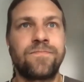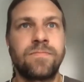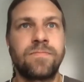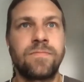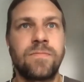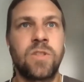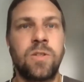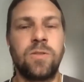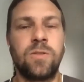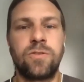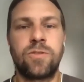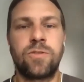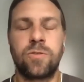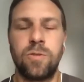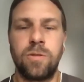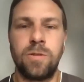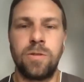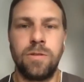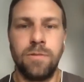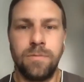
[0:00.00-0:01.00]

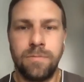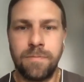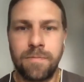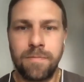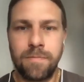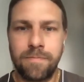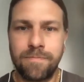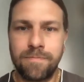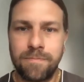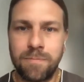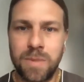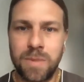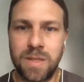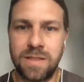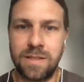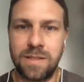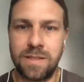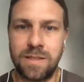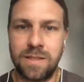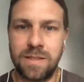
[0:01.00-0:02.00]
control,
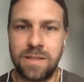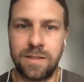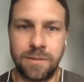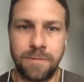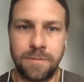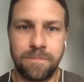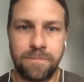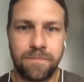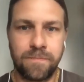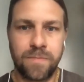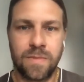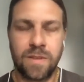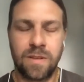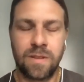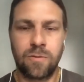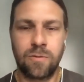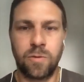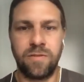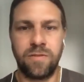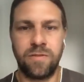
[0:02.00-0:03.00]
basically
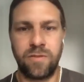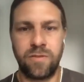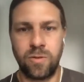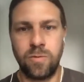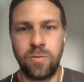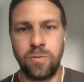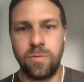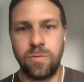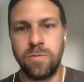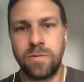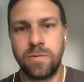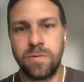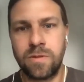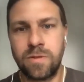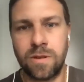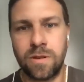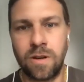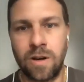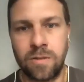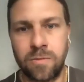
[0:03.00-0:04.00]
review
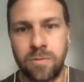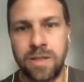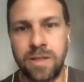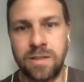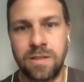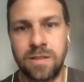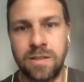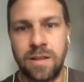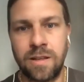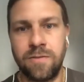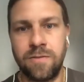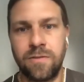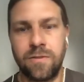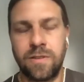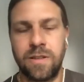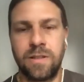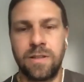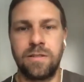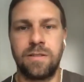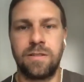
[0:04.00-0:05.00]
the hardware itself
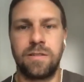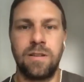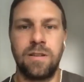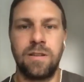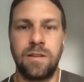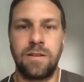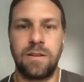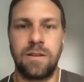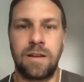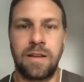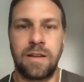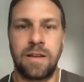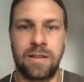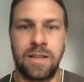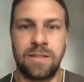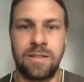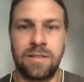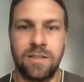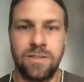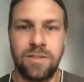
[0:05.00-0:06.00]
and
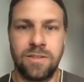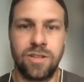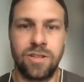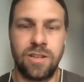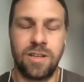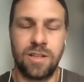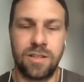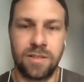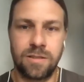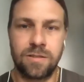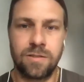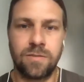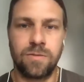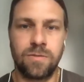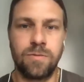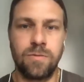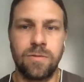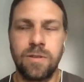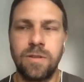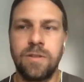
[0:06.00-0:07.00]
get engineers
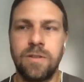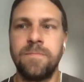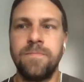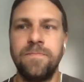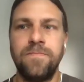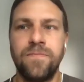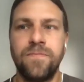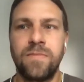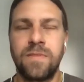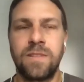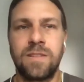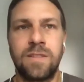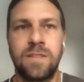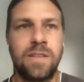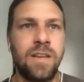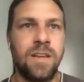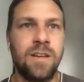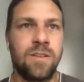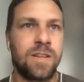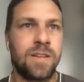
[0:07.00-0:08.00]
to
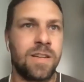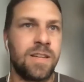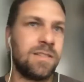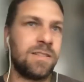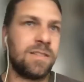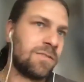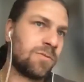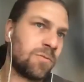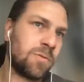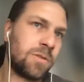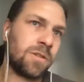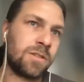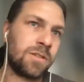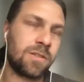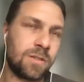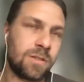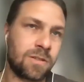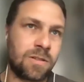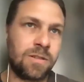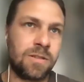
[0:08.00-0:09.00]
say, okay, this works,
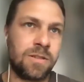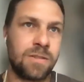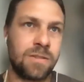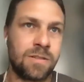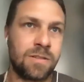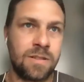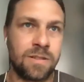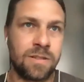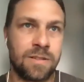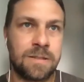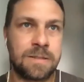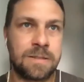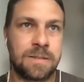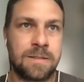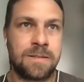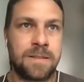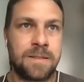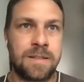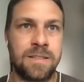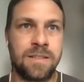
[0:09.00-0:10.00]
or
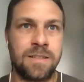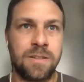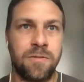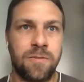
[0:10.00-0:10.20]
there's a